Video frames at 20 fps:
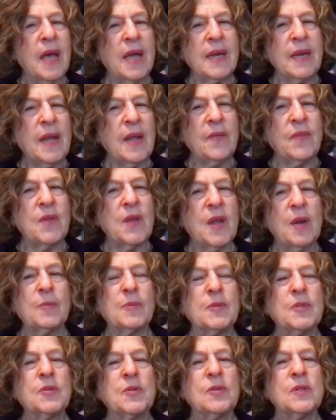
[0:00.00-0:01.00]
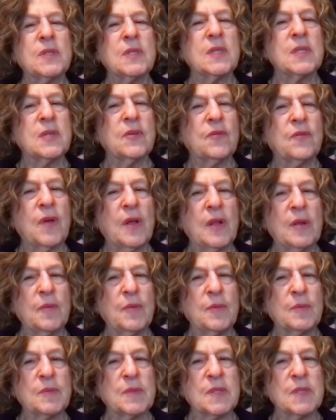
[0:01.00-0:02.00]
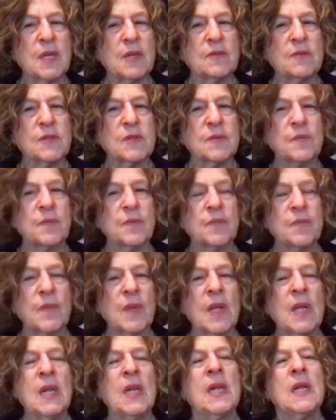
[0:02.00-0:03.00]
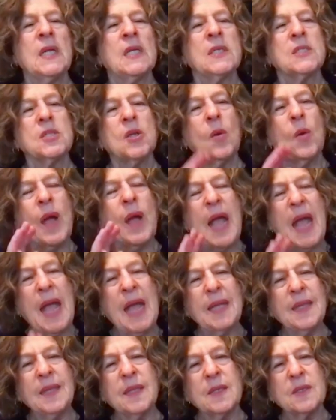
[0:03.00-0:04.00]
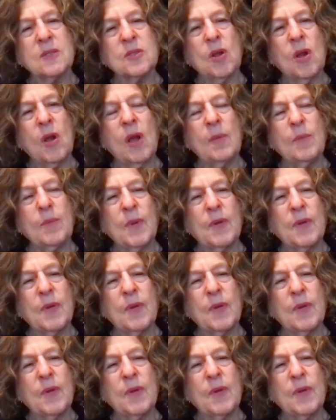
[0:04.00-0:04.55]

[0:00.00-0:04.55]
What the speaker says: had the opportunity to develop themselves. So at the time